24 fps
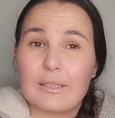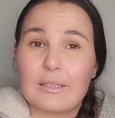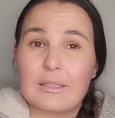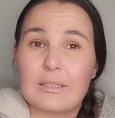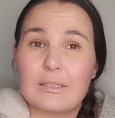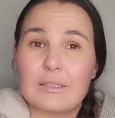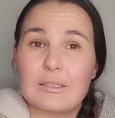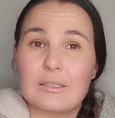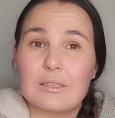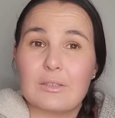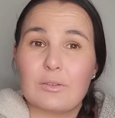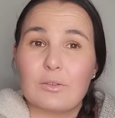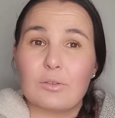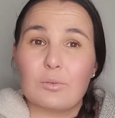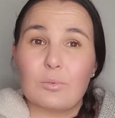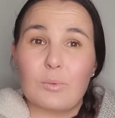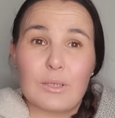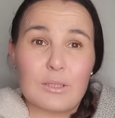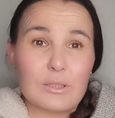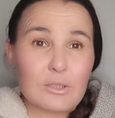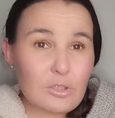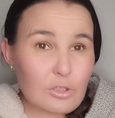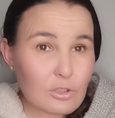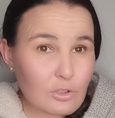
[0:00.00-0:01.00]
least this
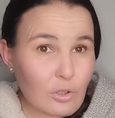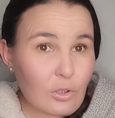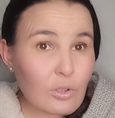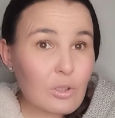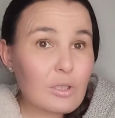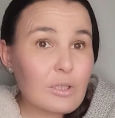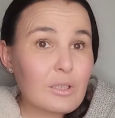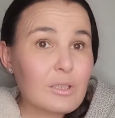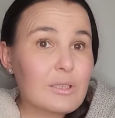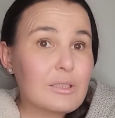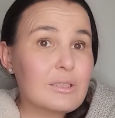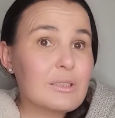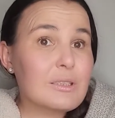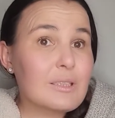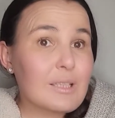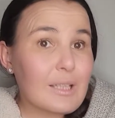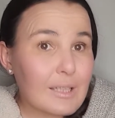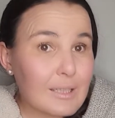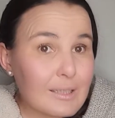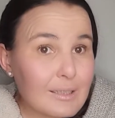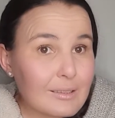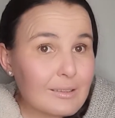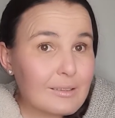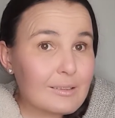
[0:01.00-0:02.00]
one sock is
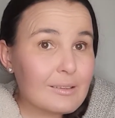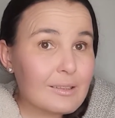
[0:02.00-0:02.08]
done.